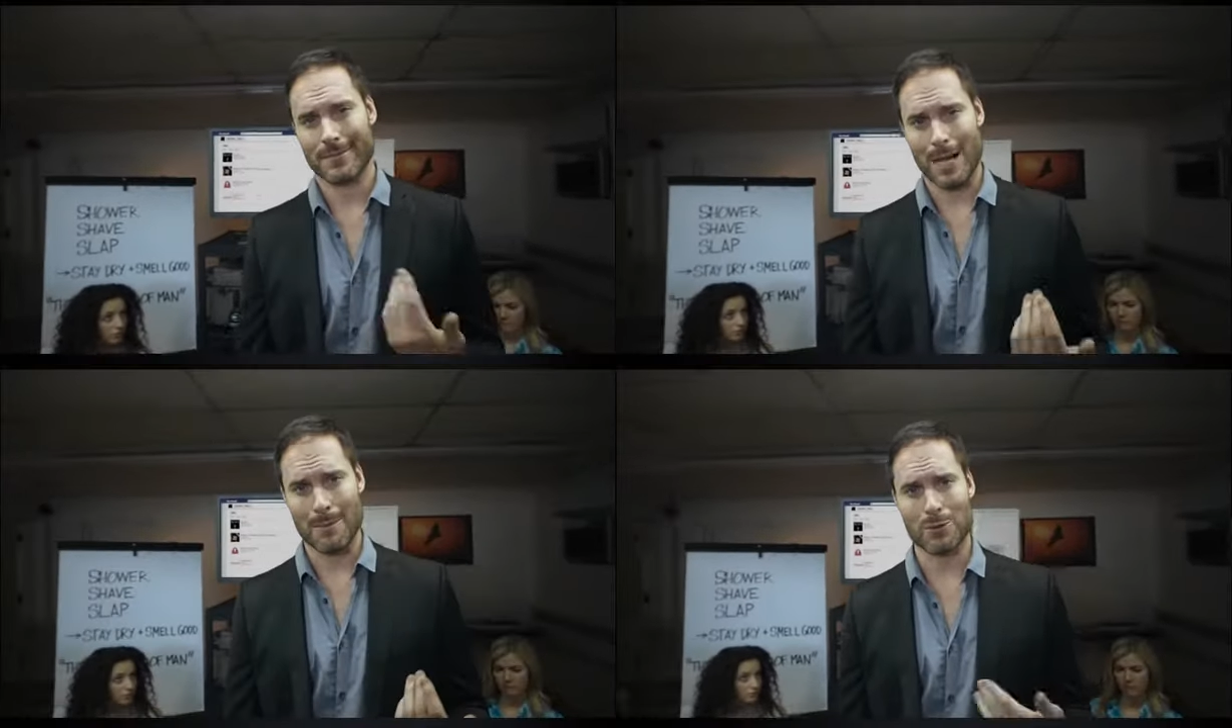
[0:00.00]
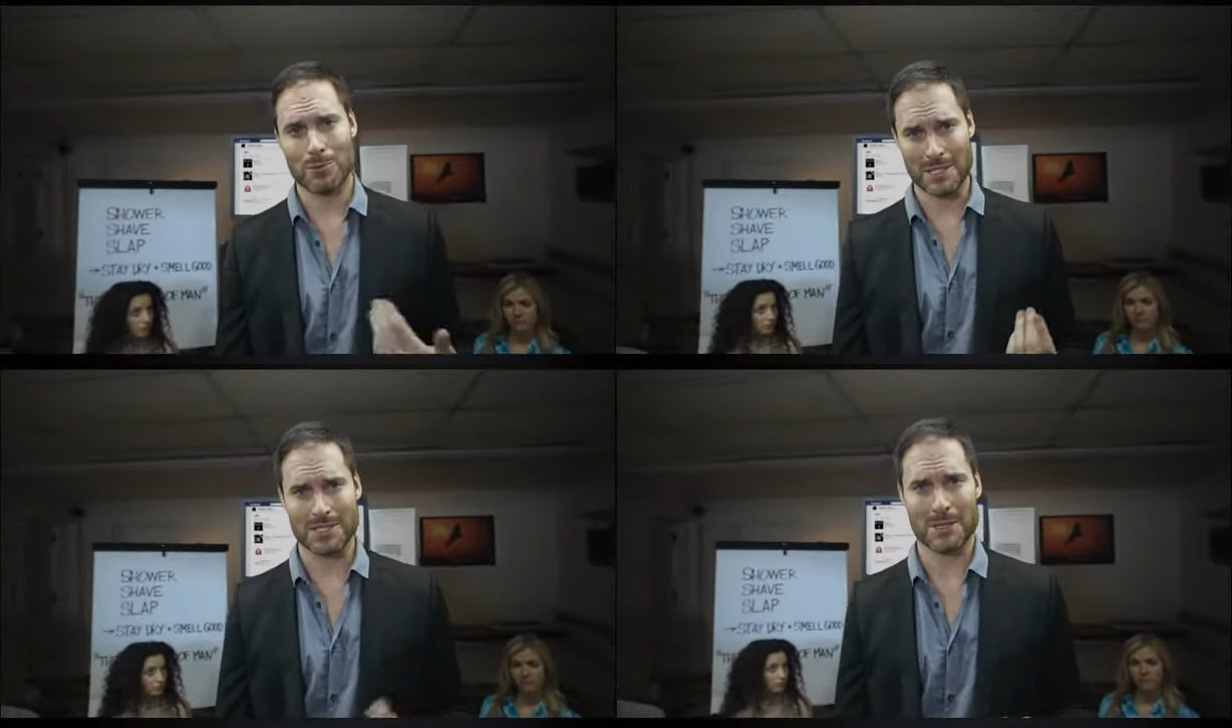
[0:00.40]
I'm too
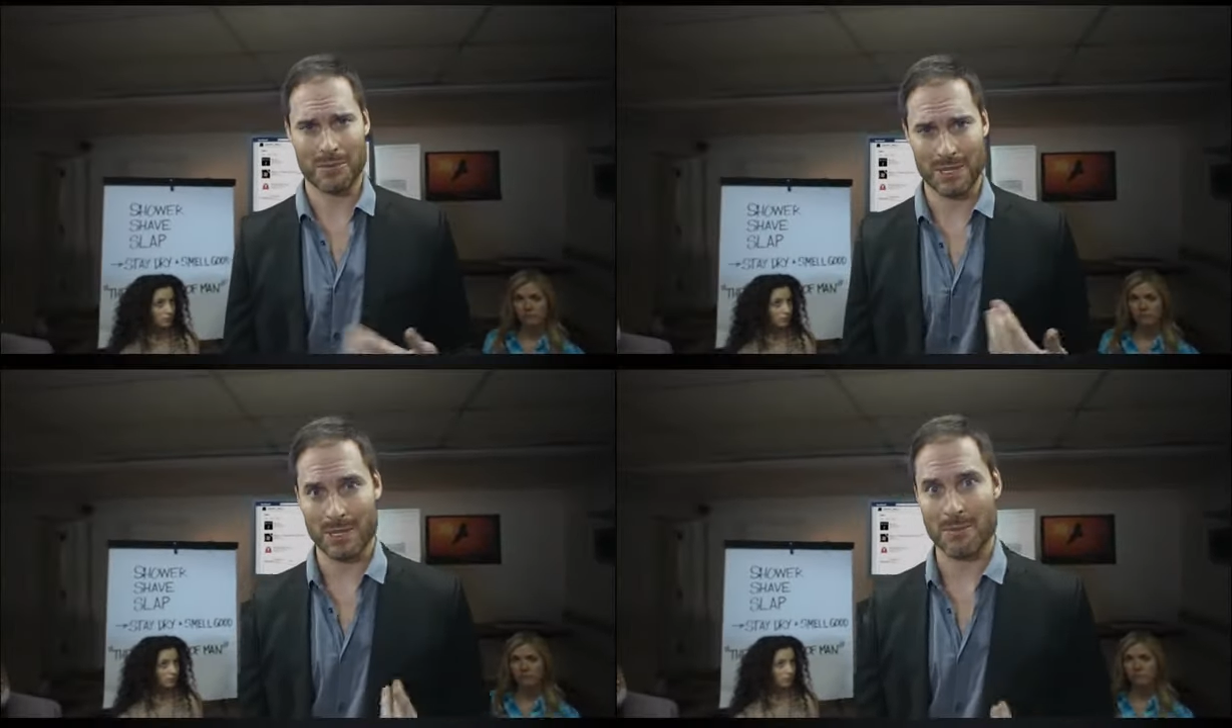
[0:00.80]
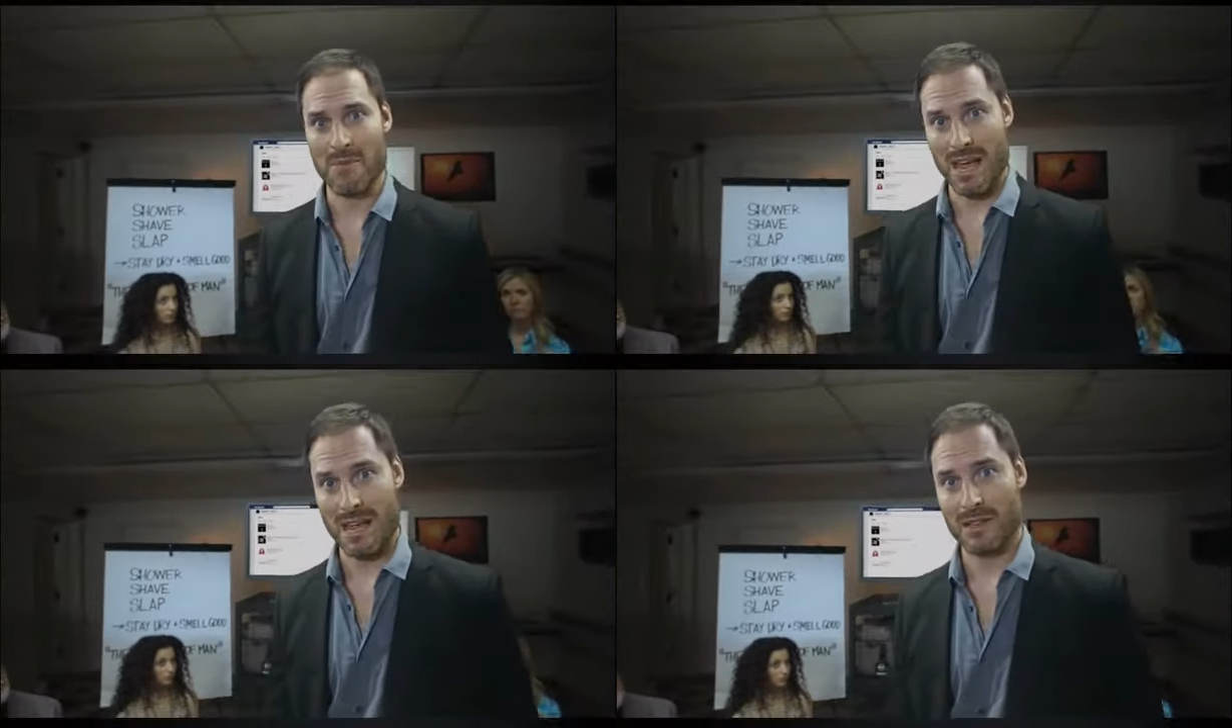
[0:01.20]
busy being a
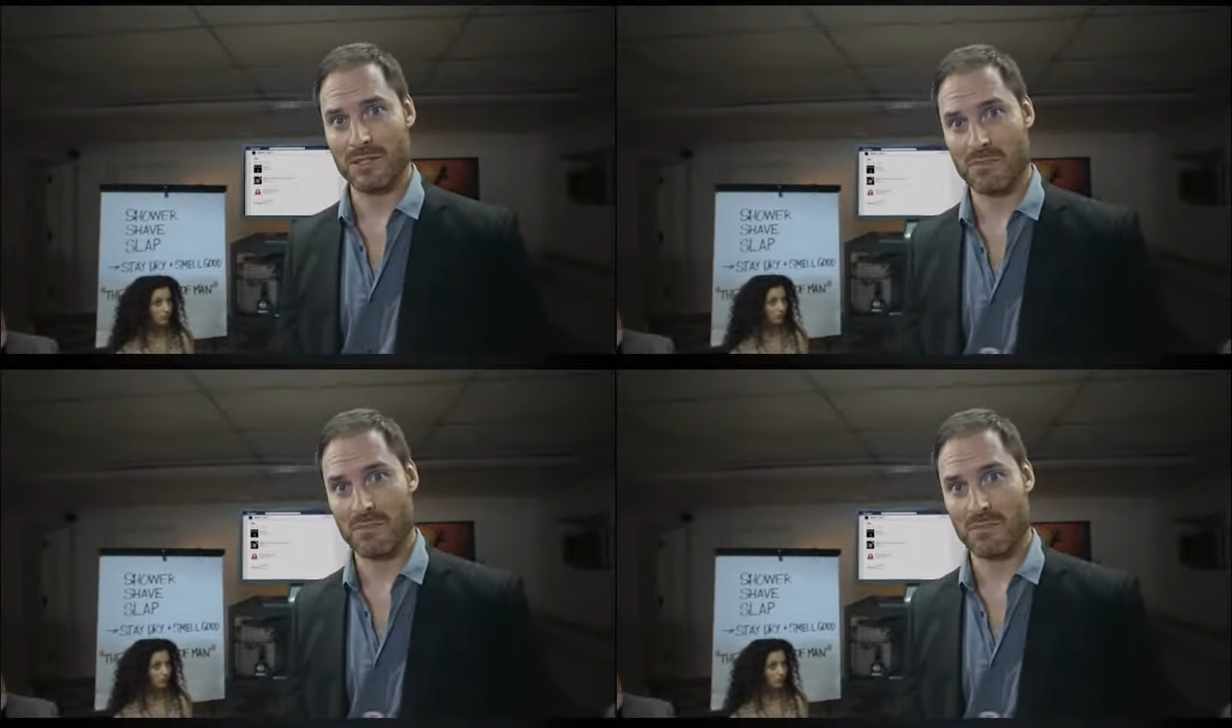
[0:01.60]
man